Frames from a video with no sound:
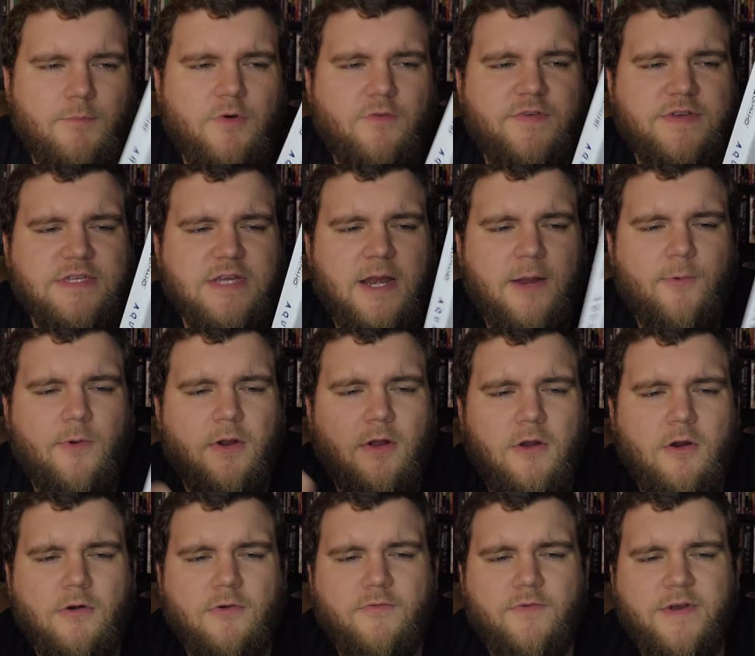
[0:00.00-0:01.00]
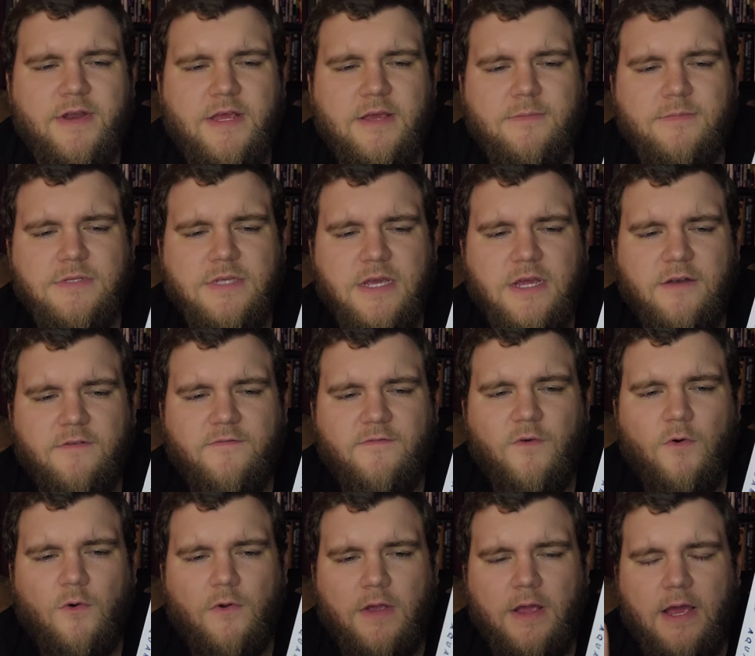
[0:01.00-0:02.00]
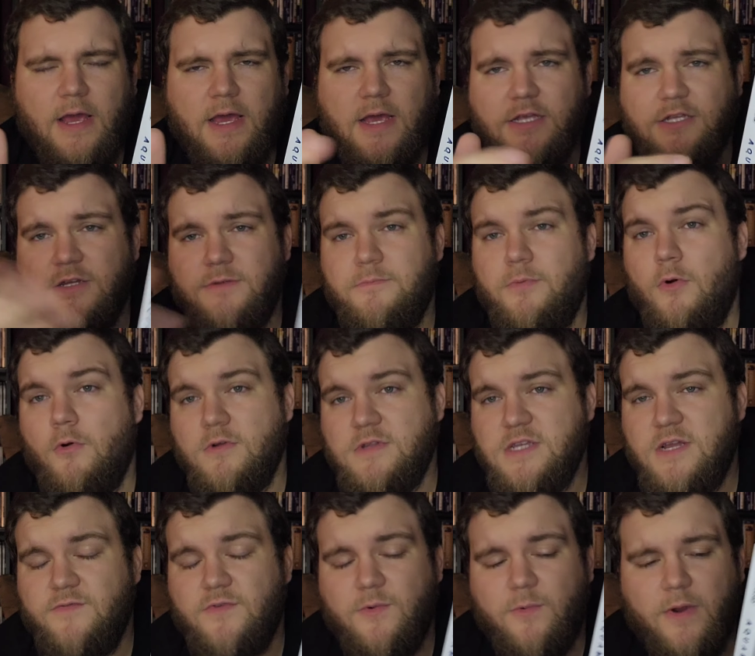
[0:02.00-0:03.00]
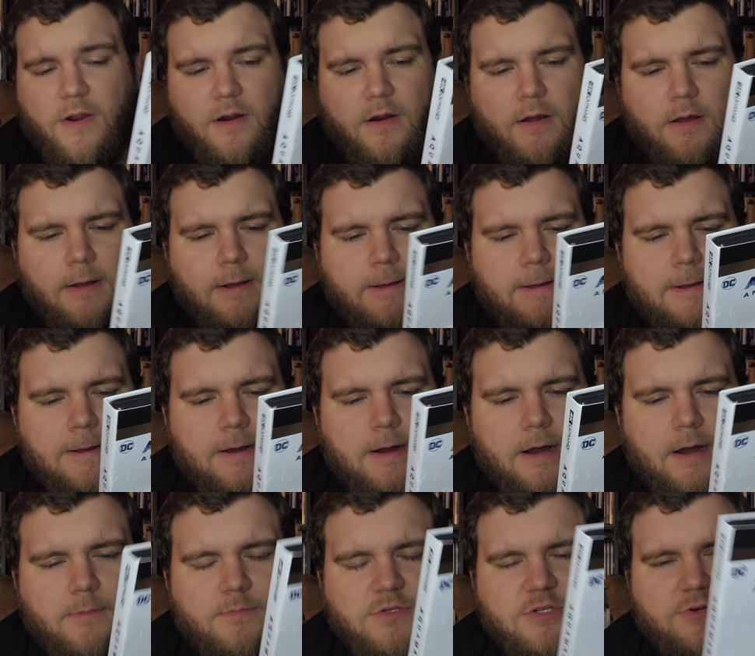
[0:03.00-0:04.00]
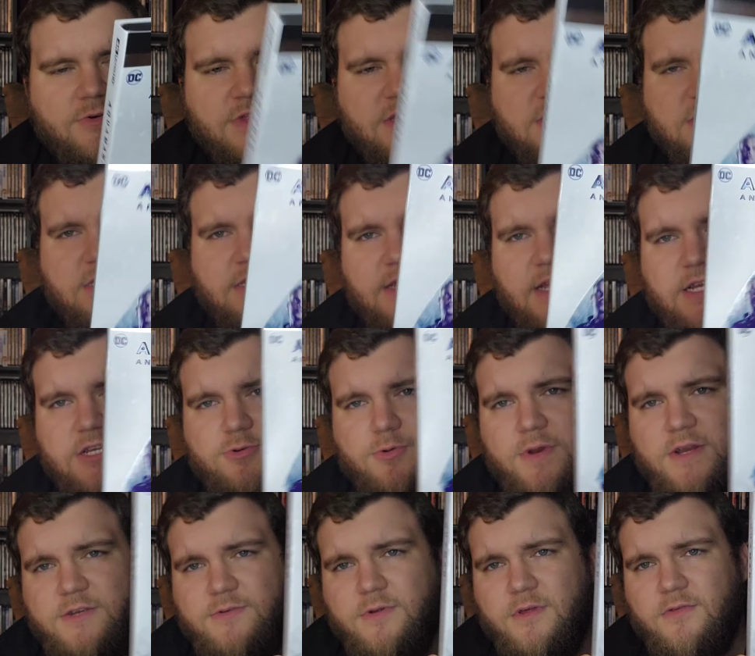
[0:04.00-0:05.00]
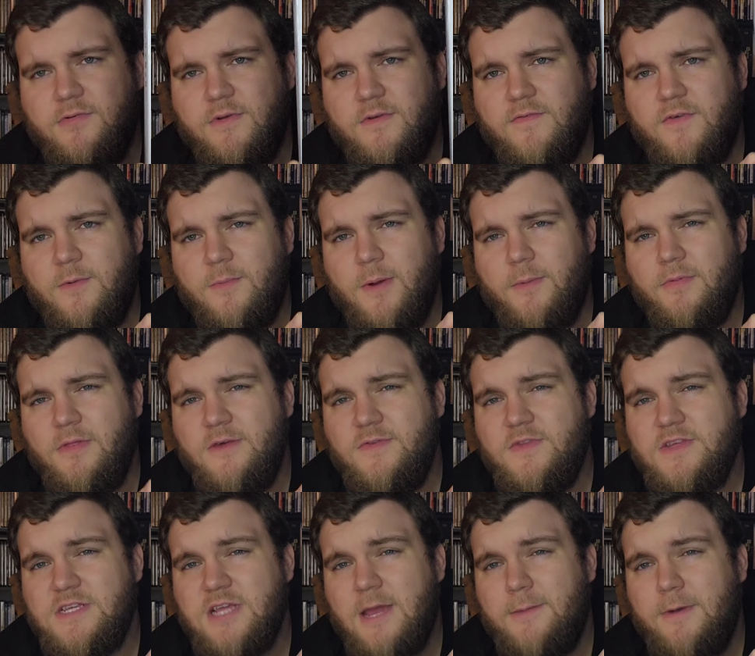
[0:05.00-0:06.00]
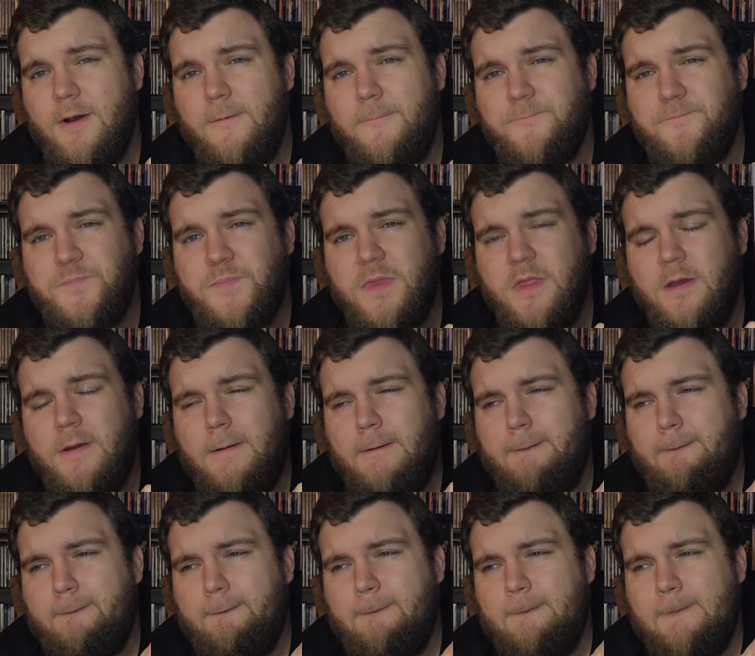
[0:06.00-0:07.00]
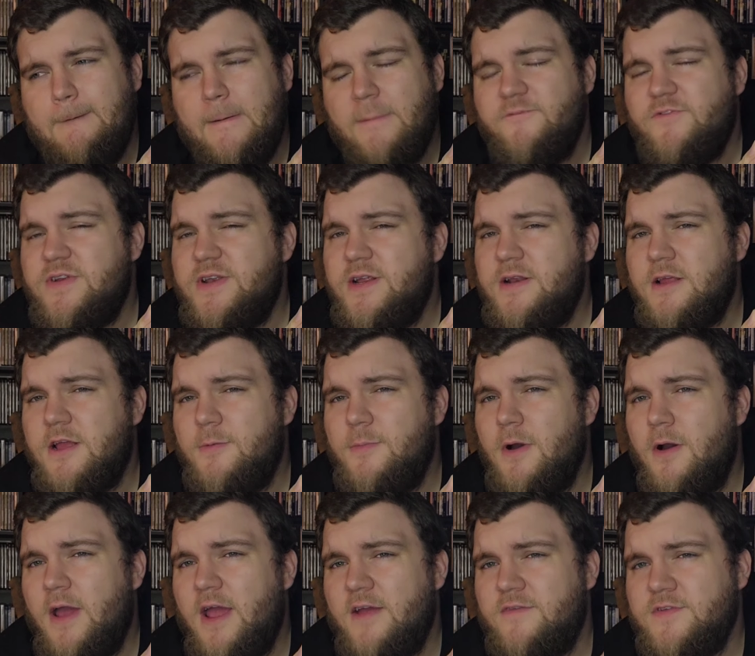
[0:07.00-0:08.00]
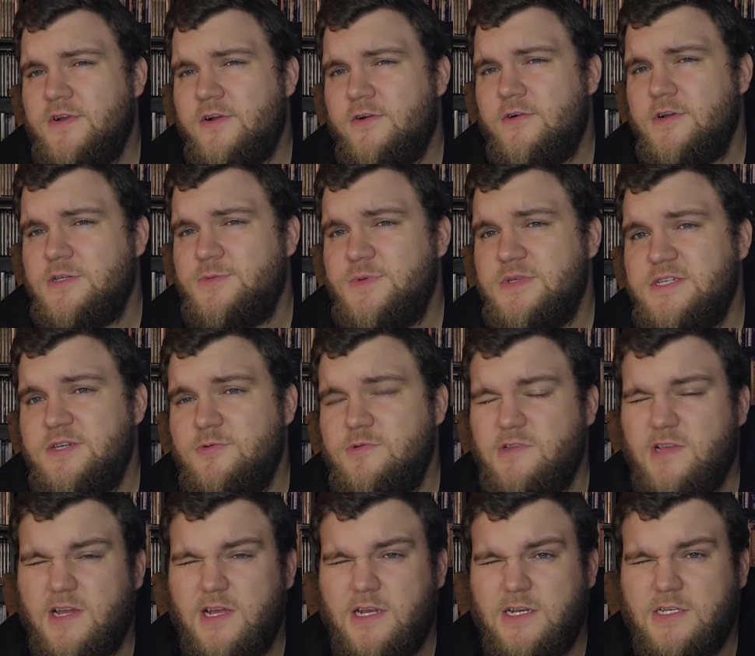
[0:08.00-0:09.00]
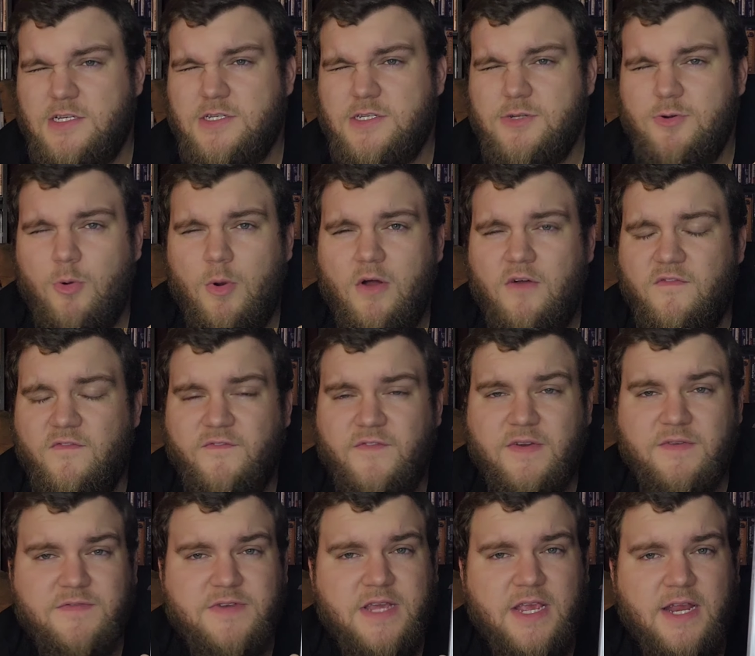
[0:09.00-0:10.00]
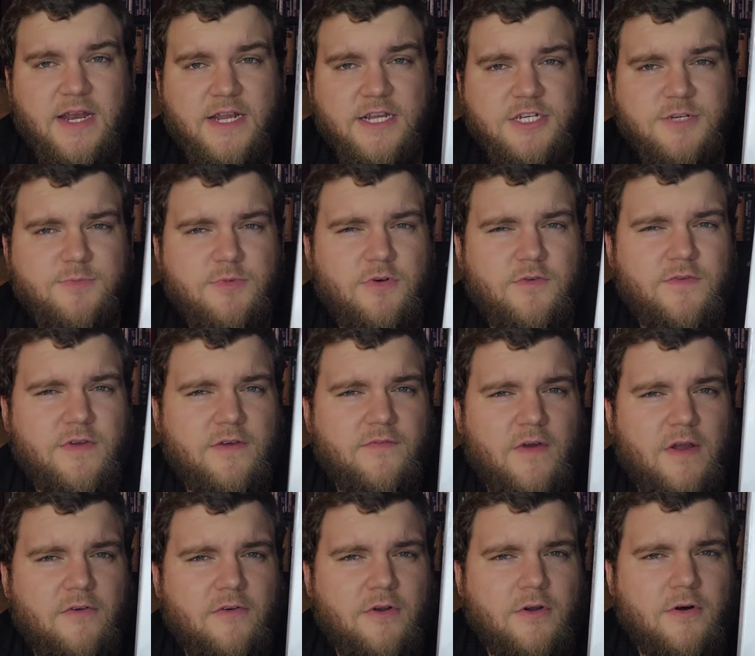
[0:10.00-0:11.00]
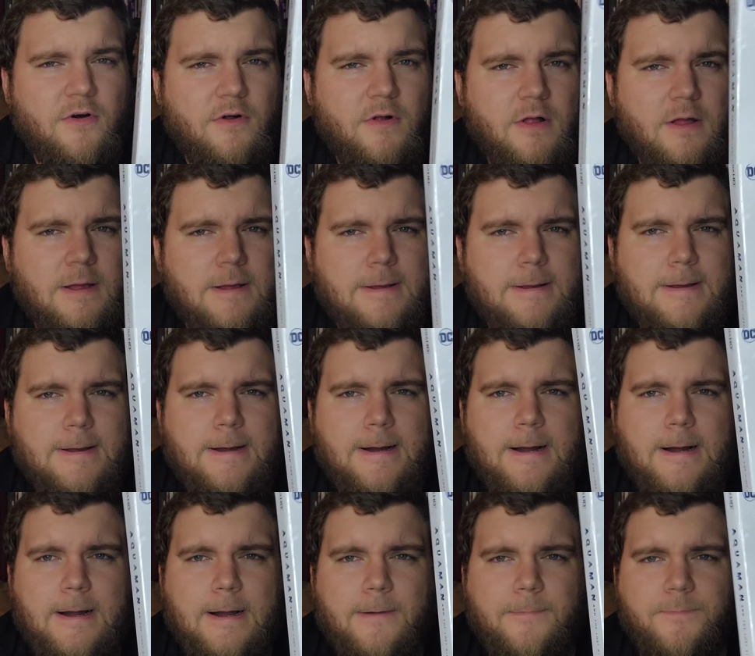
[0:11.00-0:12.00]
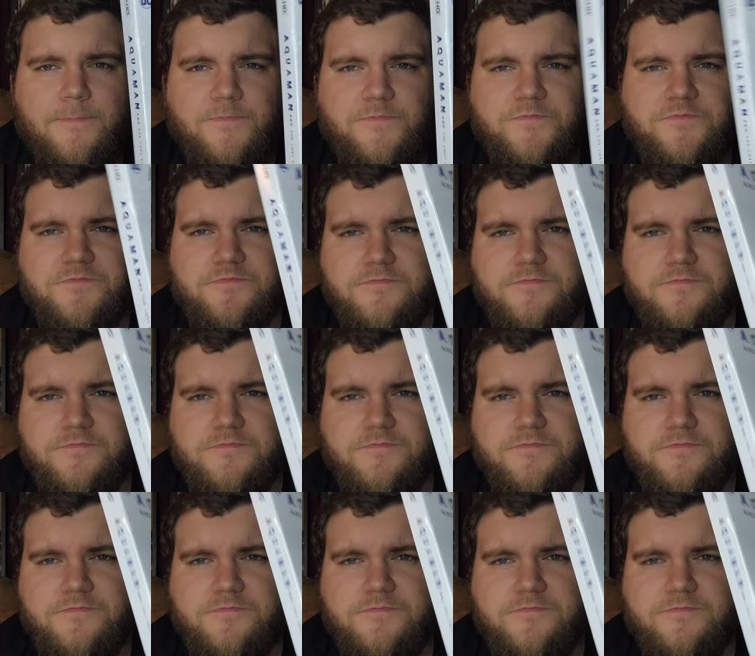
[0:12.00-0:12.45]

Movies Anywhere code redeems in four K, supports everywhere. Um, so this is a twenty twenty-three film. I believe this came out, if it didn't come out after Christmas, it was like a twelve fifteen-ish movie, if I recall. Um,